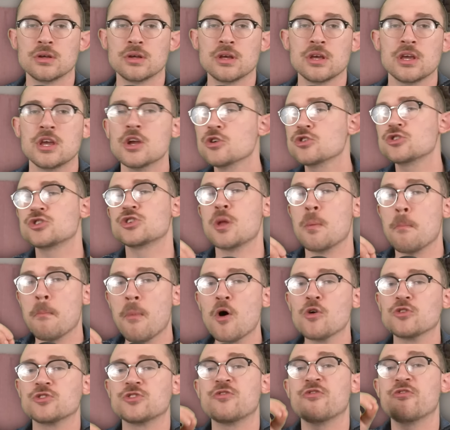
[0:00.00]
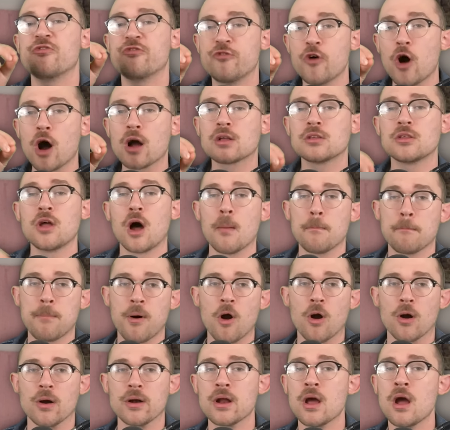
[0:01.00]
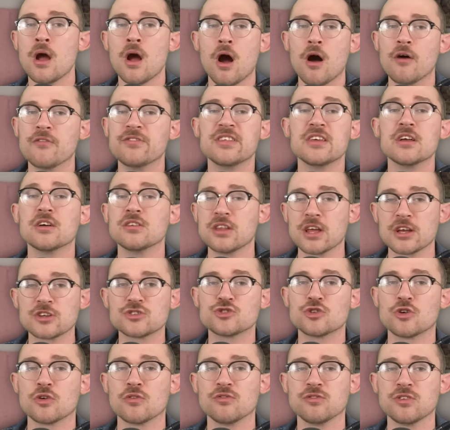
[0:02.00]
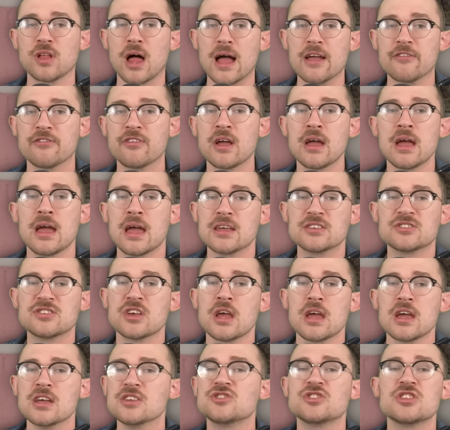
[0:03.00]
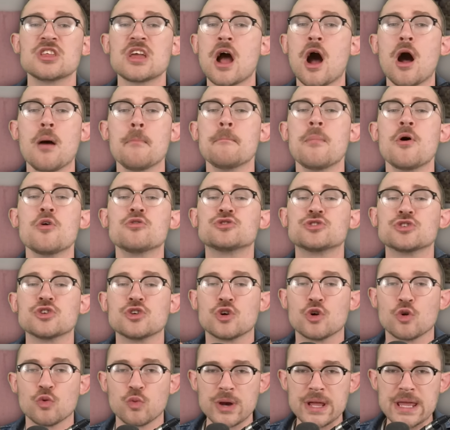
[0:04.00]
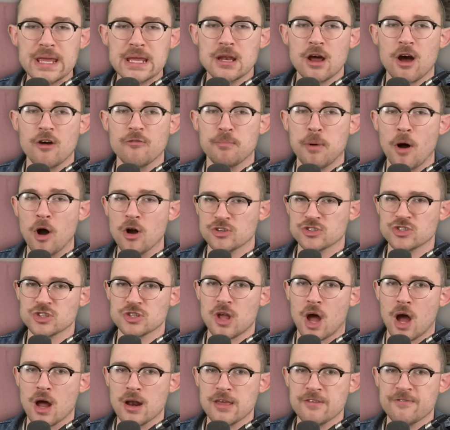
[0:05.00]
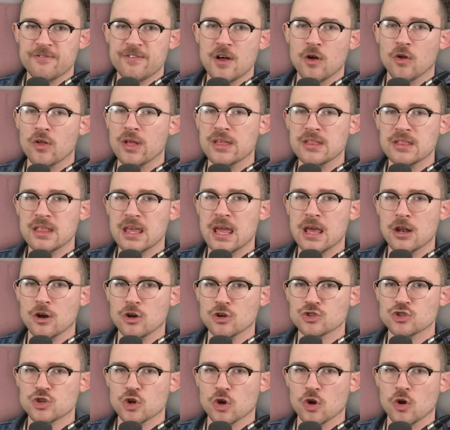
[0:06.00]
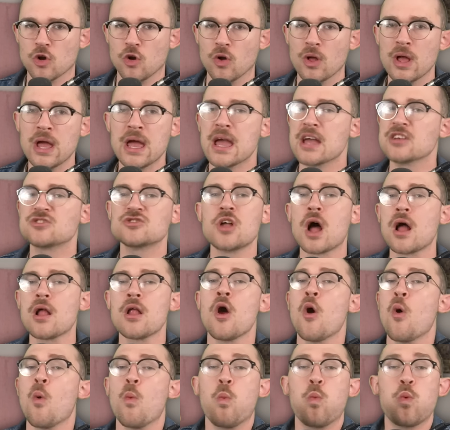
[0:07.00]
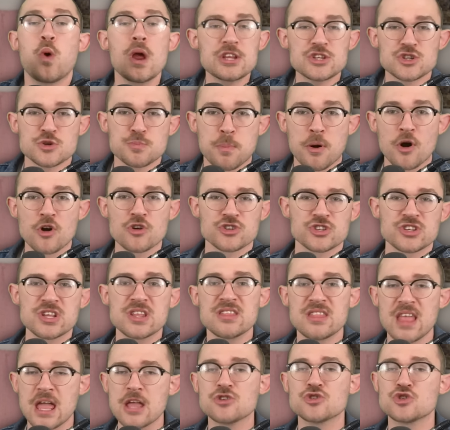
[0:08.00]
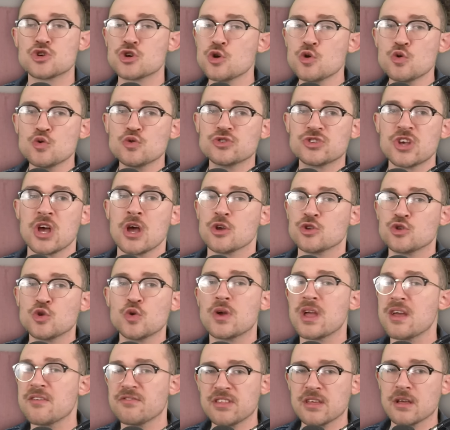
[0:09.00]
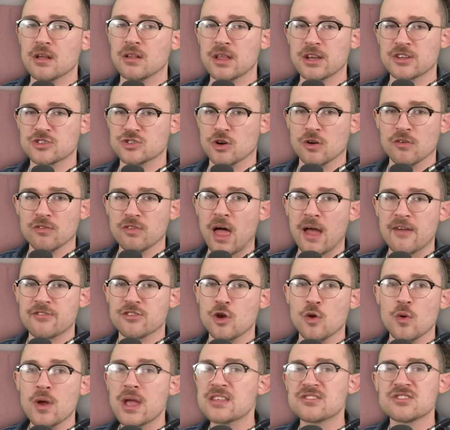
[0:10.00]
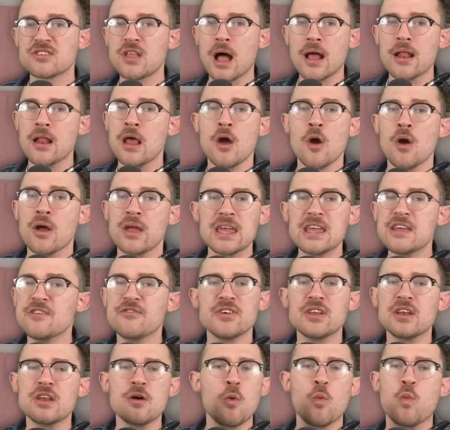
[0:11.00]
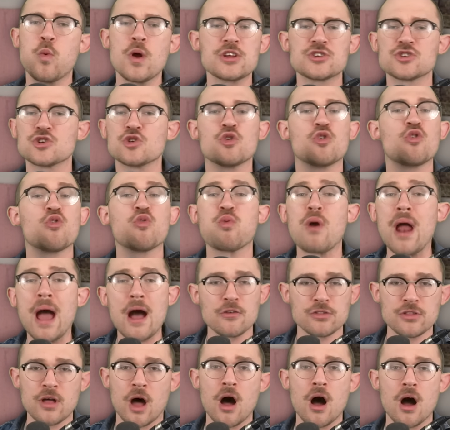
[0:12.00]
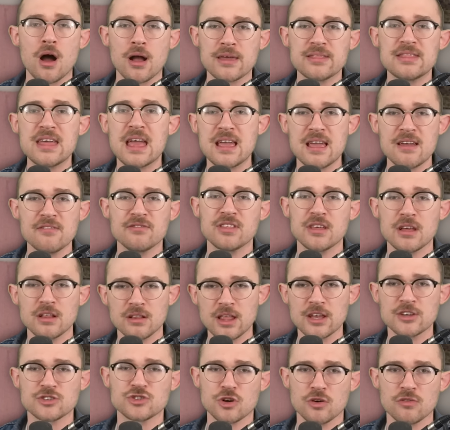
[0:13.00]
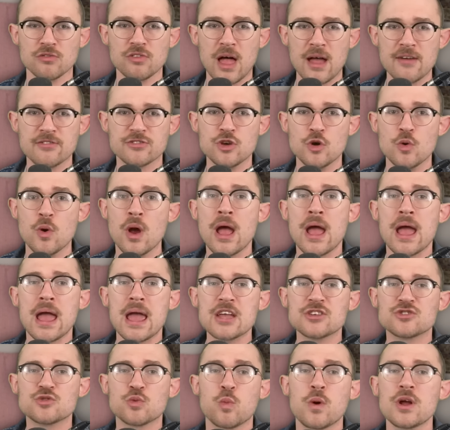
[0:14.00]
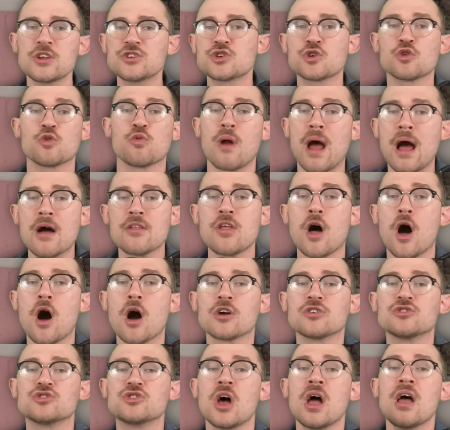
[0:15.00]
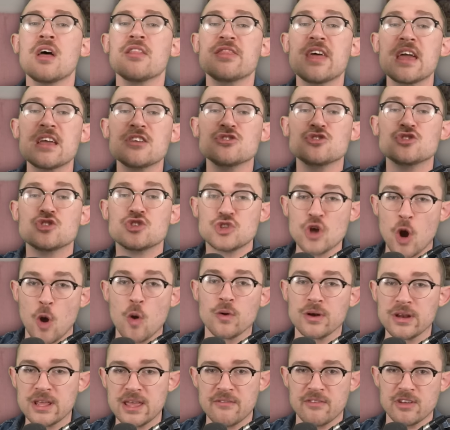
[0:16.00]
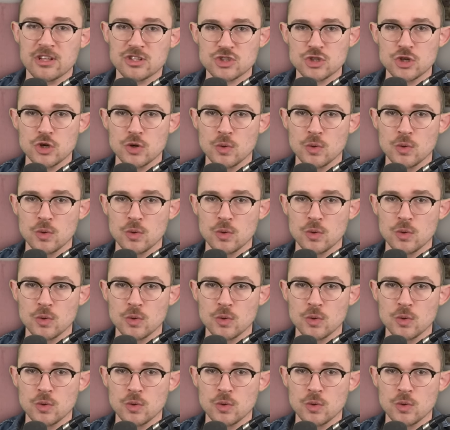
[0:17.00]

Here's the most fucked up part of the elixir of life. It's the utmost greed of Punxsutawney Phil in the inner circle. It's not which person they choose to give the elixir of life to. It's not even which groundhog they give the elixir of life to. It's which groundhogs they don't give it to.